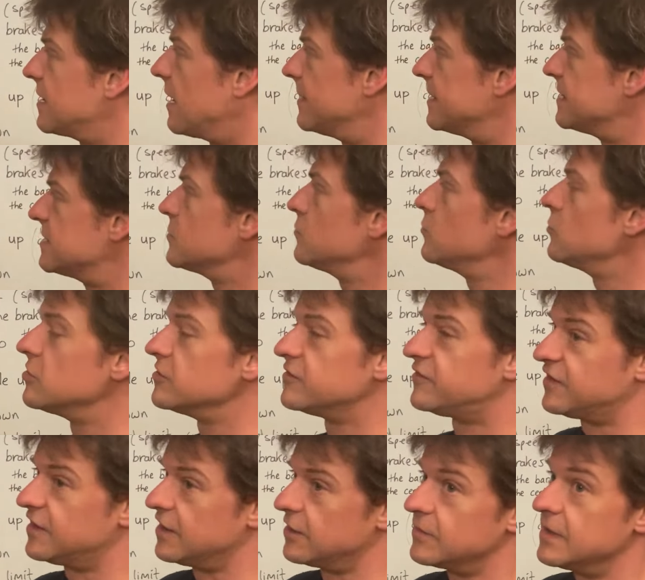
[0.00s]
coming
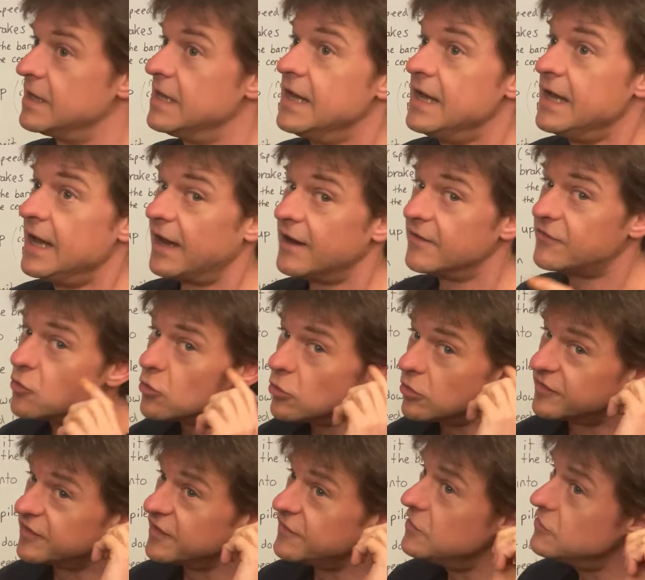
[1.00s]
towards you and of
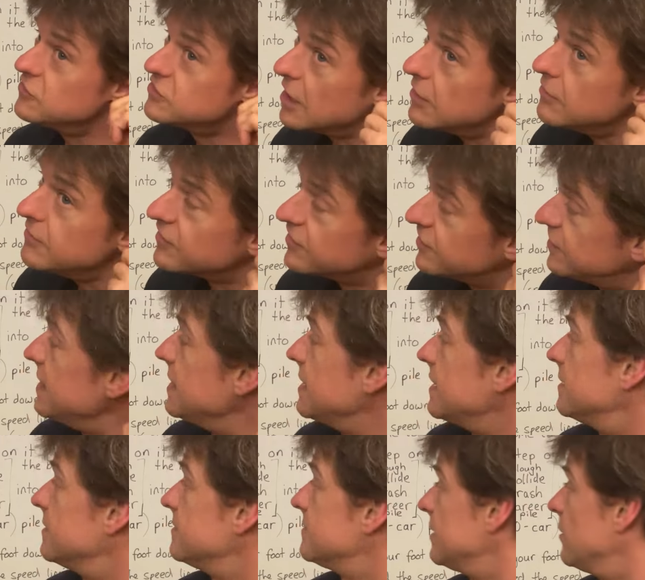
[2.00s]
course if you don't
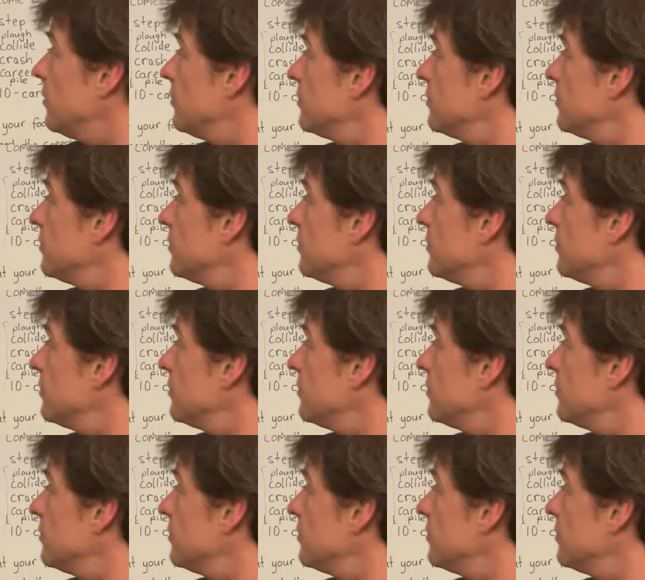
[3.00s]
see the